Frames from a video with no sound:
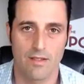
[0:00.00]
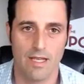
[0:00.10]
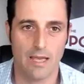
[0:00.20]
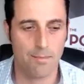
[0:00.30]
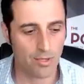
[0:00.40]

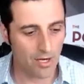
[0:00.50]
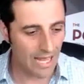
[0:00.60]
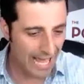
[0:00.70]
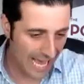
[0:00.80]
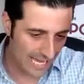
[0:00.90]
and put on a
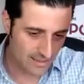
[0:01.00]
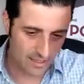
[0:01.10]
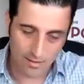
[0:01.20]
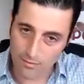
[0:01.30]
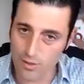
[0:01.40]
hat
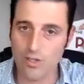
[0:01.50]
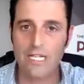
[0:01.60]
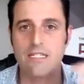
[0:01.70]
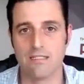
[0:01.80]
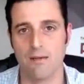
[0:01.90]
of
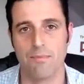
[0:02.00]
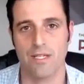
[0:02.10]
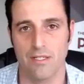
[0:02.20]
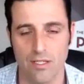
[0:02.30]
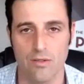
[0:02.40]
learning
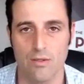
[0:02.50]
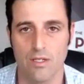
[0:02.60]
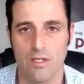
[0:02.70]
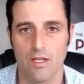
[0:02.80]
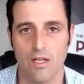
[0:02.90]
something new,
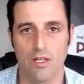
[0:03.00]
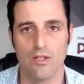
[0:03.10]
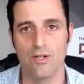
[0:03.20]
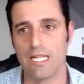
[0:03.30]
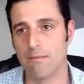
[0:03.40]

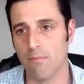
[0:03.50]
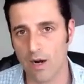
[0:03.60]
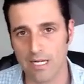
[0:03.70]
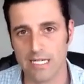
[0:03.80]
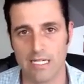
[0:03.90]
learning
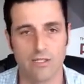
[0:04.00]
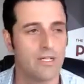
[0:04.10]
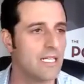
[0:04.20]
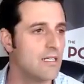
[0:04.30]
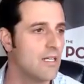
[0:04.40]
marketing,
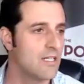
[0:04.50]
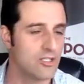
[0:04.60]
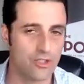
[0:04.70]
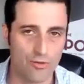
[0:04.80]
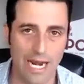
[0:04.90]
learning
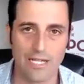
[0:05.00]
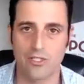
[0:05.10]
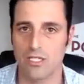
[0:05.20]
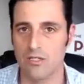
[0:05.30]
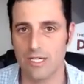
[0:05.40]

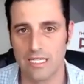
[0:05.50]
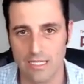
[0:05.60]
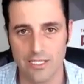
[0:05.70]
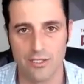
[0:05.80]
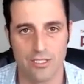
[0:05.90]
strategy, learning
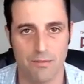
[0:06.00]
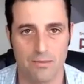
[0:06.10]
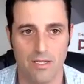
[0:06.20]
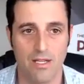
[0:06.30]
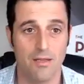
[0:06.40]
leadership.
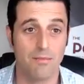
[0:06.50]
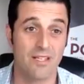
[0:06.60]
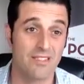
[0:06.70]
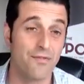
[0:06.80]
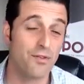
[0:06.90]

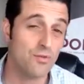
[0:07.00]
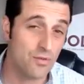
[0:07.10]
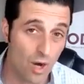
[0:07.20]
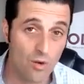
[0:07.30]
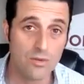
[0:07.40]
Because if you
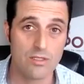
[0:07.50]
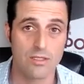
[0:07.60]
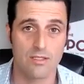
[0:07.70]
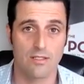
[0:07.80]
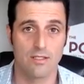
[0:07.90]
don't,
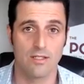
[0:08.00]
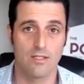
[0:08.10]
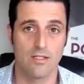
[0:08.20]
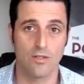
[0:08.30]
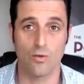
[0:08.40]

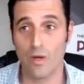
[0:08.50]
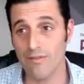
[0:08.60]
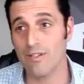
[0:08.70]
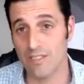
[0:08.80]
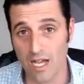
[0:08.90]

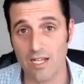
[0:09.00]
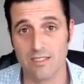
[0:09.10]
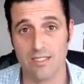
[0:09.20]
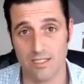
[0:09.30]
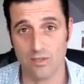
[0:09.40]
whoever
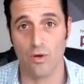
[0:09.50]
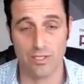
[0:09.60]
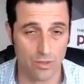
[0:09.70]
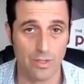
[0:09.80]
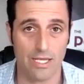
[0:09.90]
does is going
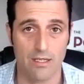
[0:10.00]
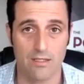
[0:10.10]
to win,